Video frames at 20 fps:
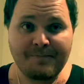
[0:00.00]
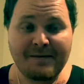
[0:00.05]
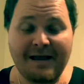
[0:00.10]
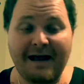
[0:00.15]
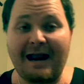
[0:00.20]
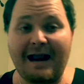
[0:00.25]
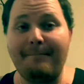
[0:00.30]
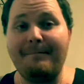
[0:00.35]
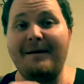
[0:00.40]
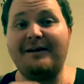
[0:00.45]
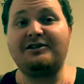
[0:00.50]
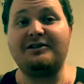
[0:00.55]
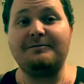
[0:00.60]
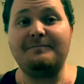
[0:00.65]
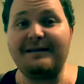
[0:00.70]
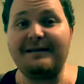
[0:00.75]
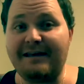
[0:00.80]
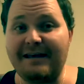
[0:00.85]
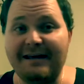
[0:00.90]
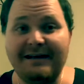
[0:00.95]
And I mentioned
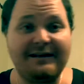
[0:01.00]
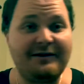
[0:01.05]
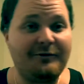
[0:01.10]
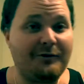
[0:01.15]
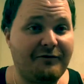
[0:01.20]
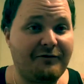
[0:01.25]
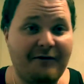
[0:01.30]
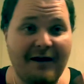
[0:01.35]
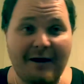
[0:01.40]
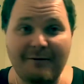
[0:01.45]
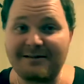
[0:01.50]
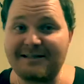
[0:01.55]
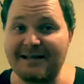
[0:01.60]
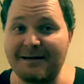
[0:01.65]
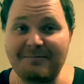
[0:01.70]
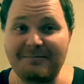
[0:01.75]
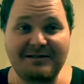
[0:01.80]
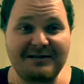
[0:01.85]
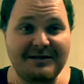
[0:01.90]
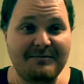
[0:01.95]
me getting into a fight with
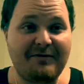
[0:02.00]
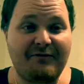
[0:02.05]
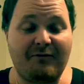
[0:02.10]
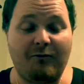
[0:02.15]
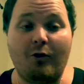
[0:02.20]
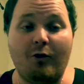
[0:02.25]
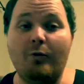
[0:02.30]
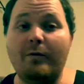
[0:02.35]
Tampa Jit before.